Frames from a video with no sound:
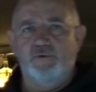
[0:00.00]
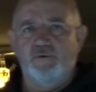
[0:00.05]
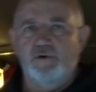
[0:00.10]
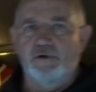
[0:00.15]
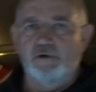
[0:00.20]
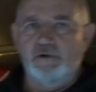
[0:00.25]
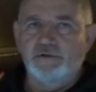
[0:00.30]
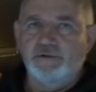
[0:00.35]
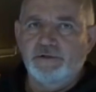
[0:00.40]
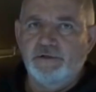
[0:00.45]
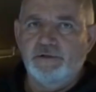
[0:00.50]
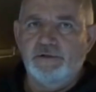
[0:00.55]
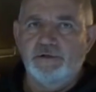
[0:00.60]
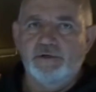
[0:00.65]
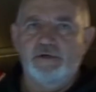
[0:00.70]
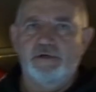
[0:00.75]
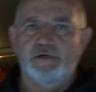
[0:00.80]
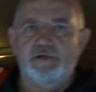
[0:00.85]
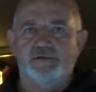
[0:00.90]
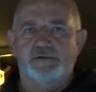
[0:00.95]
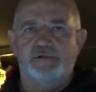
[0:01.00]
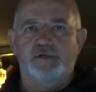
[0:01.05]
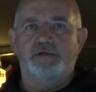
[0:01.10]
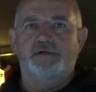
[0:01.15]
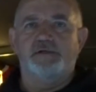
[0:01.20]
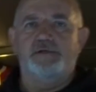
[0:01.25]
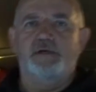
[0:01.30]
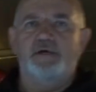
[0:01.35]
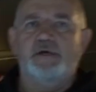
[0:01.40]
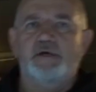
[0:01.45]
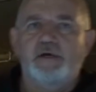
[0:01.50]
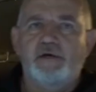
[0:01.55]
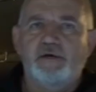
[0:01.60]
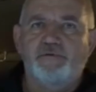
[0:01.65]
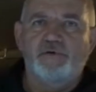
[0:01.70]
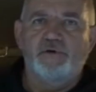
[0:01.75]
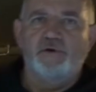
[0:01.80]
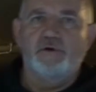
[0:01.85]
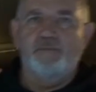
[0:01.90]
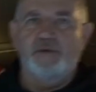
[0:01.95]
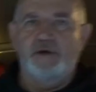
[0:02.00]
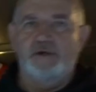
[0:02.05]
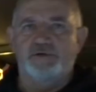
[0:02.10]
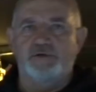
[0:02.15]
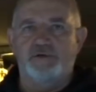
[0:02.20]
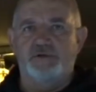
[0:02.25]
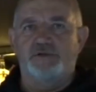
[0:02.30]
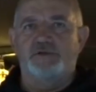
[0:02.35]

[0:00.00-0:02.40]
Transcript: world is that if you can imagine a